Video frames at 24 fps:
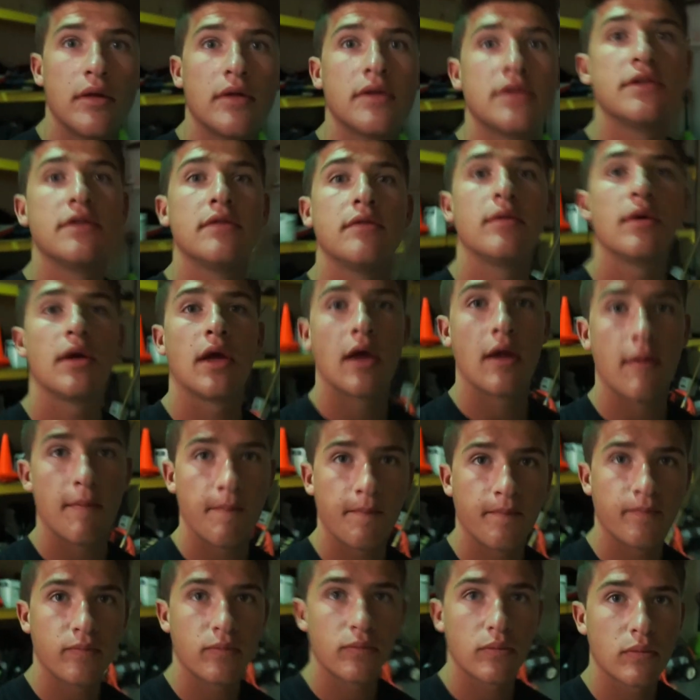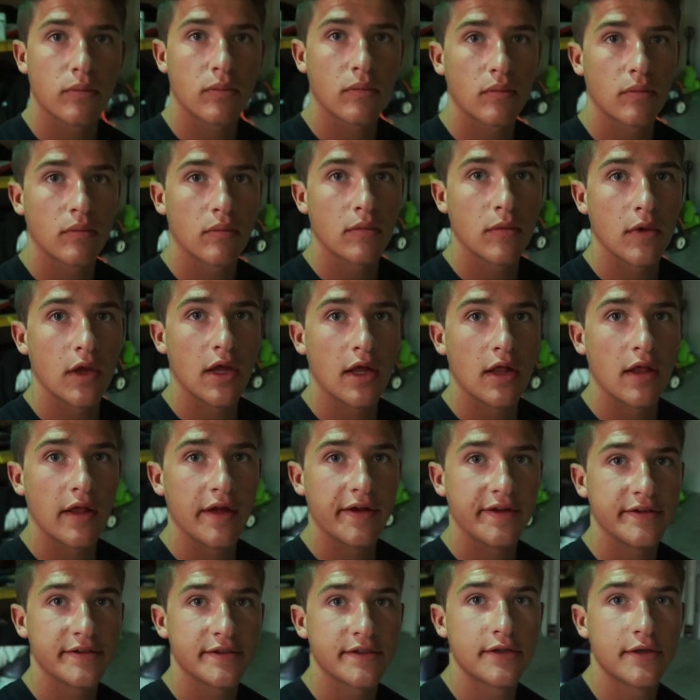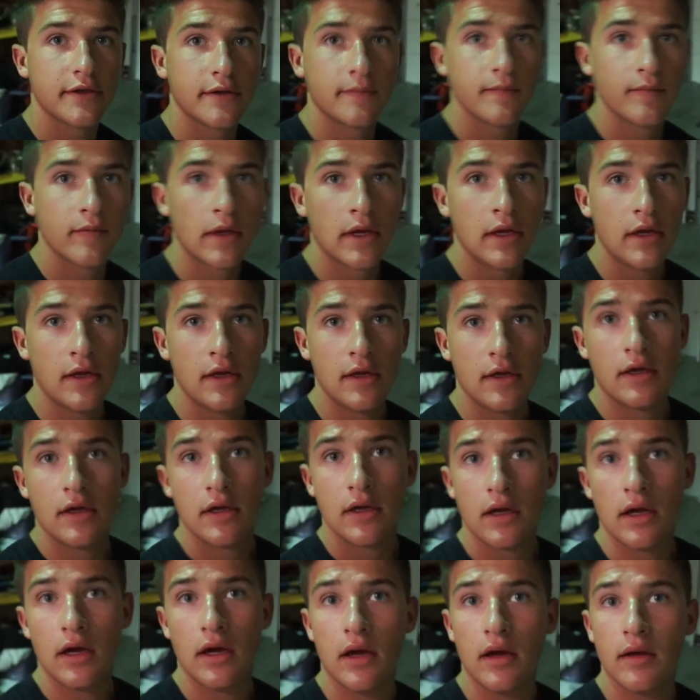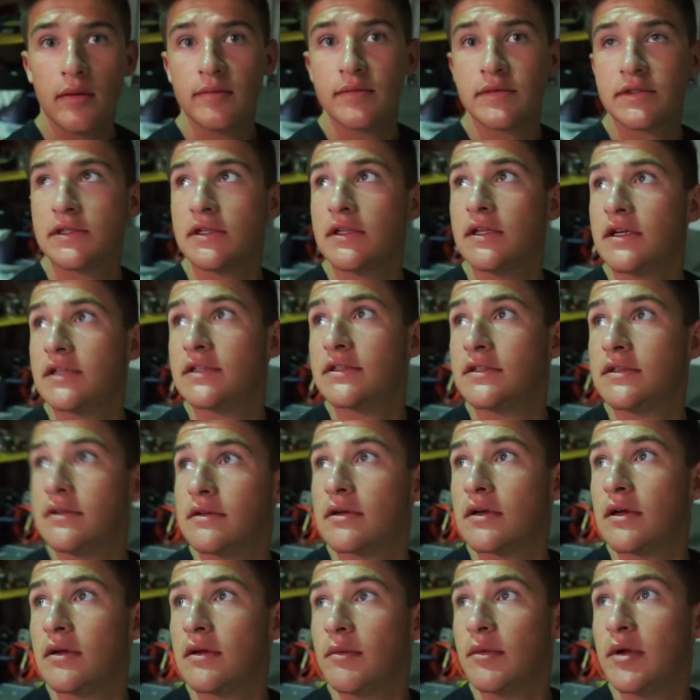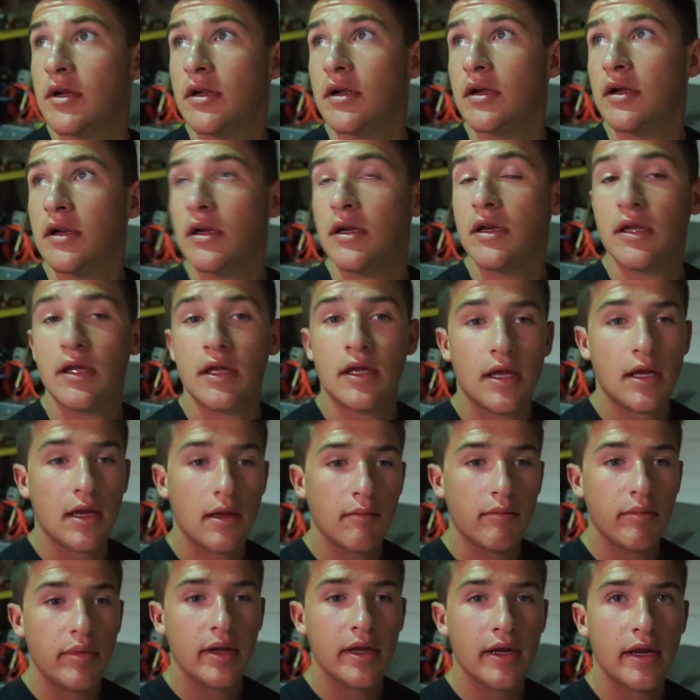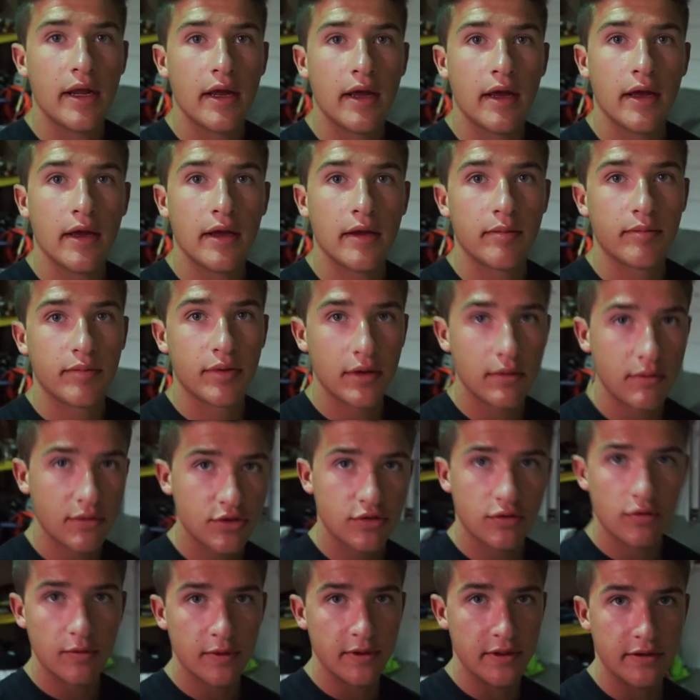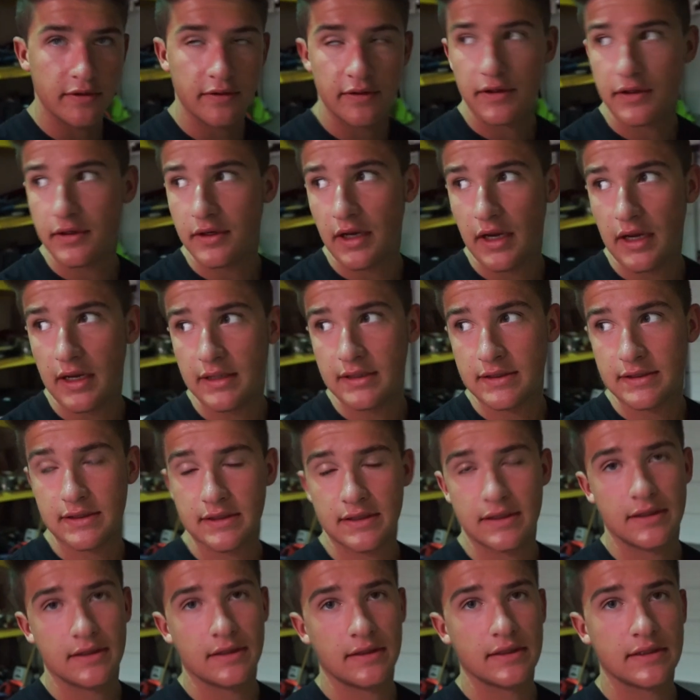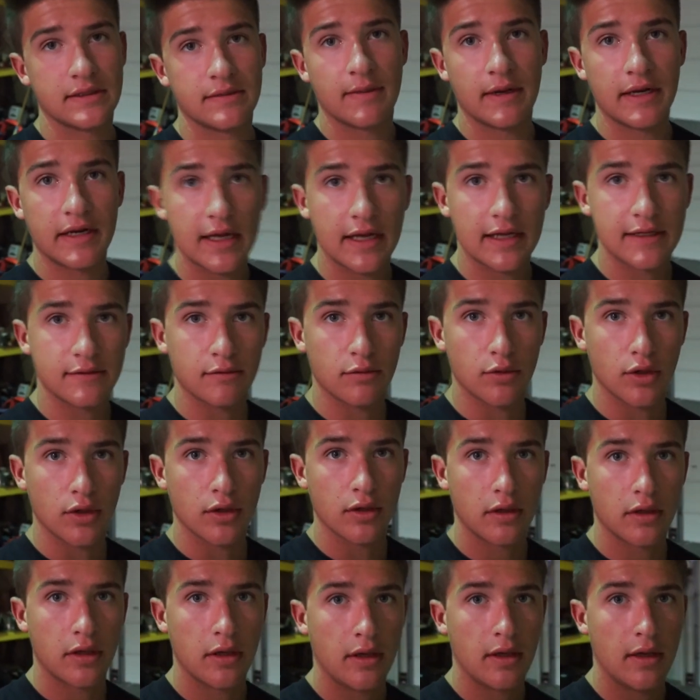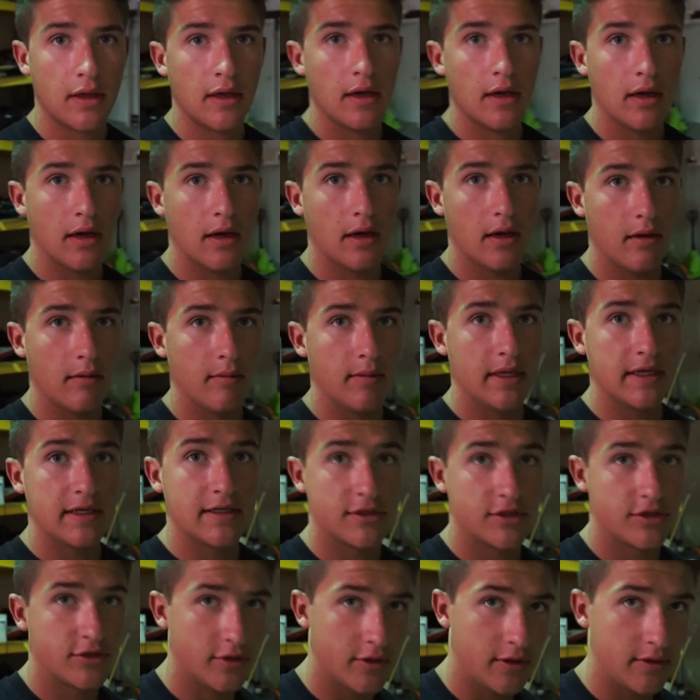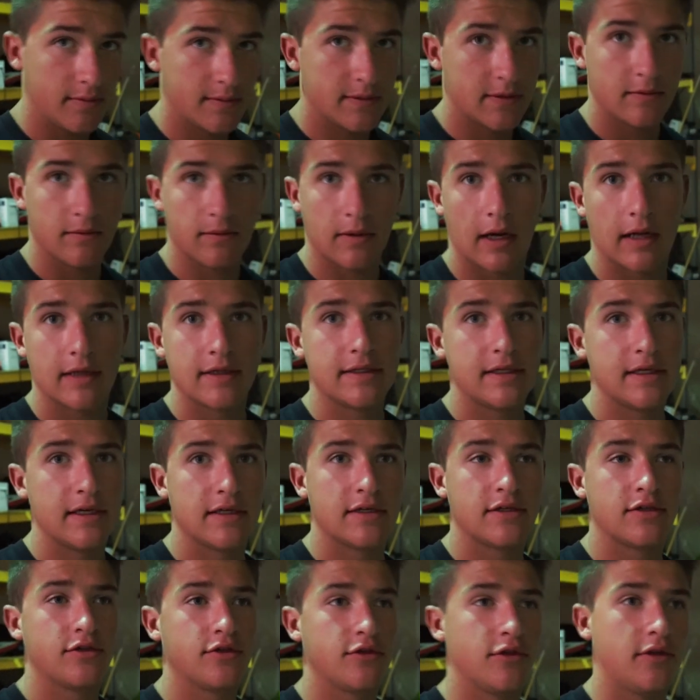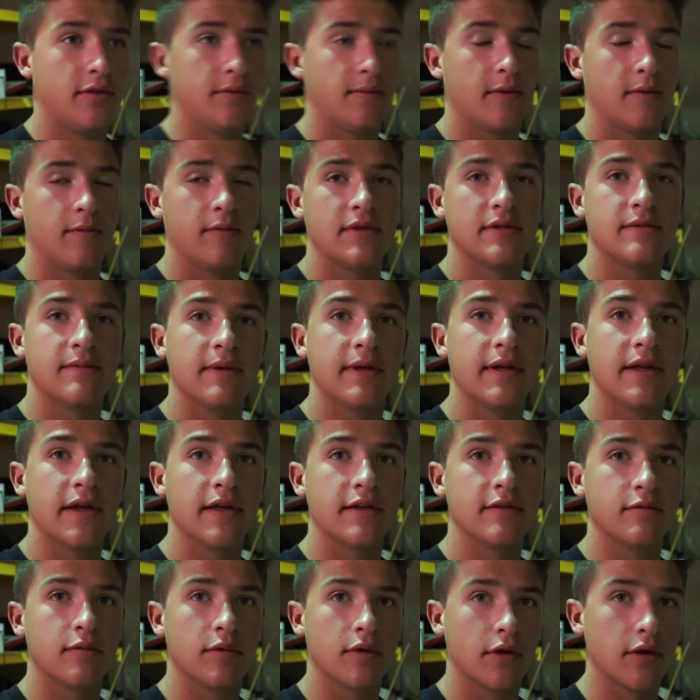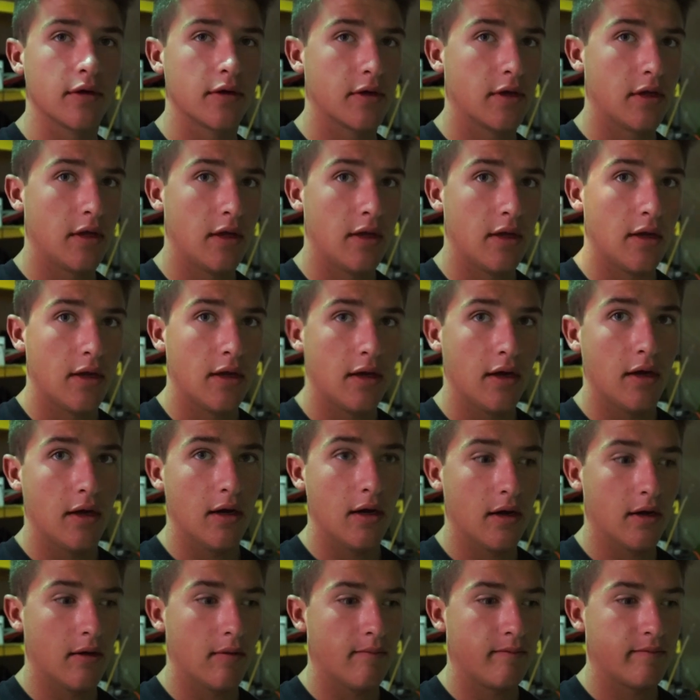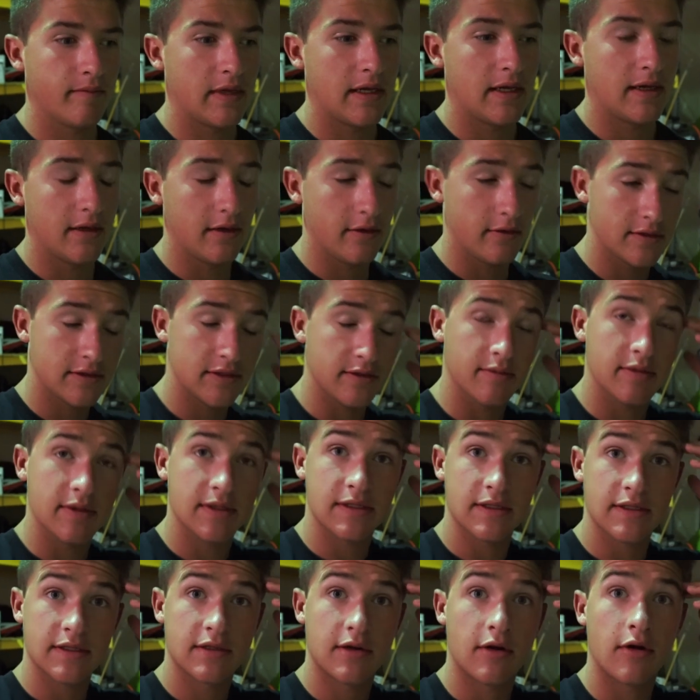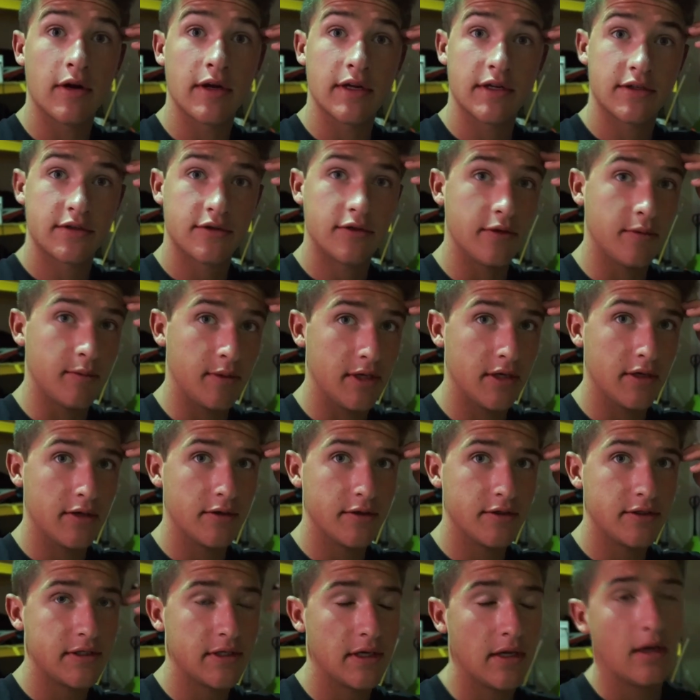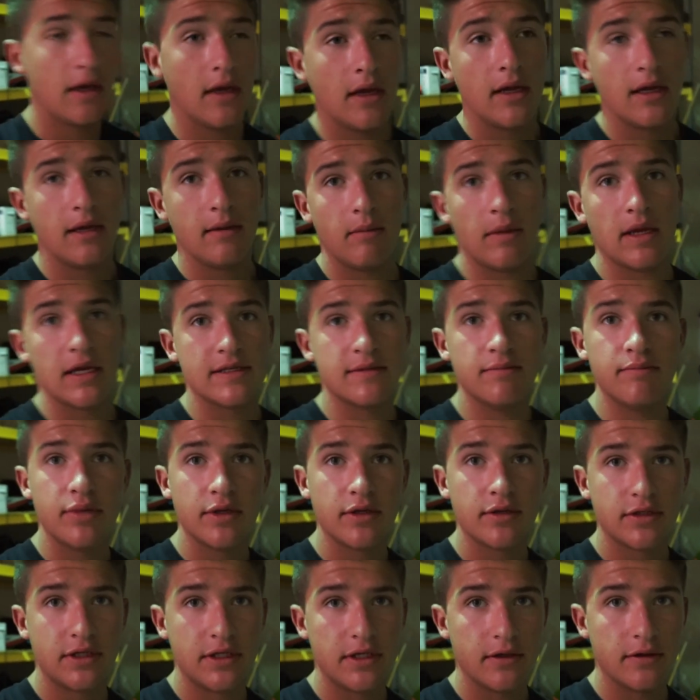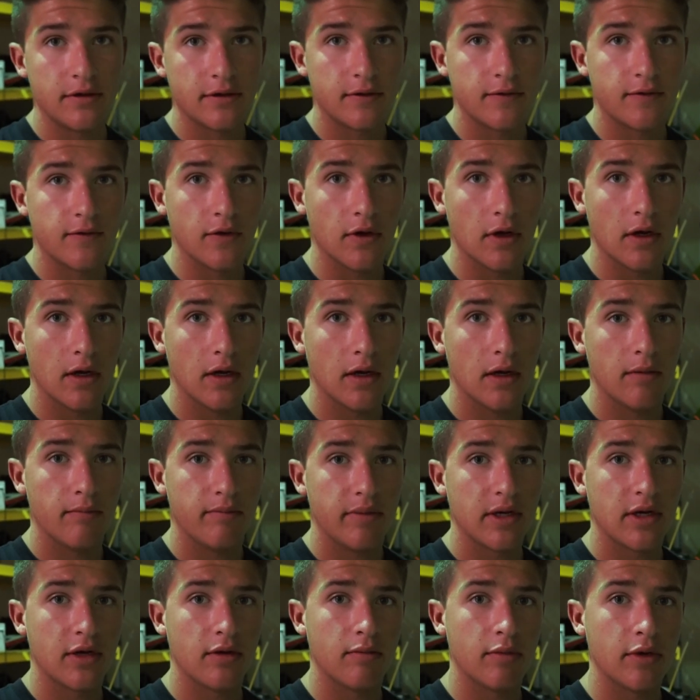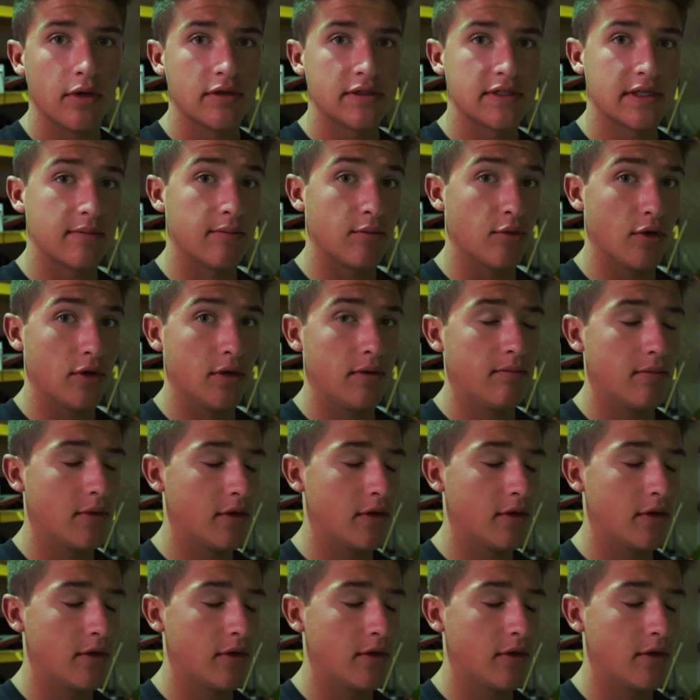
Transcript: Let's see what we got. Yeah, the lighting's good. Um, so the light's still coming on. But uh, pretty much what we do here, guys, this is my dad's work um, Extreme. So when I say Extreme, that means my dad's work. Um, he owns a business called Extreme Heaters. He makes bilge heaters for uh, bigger boats like marine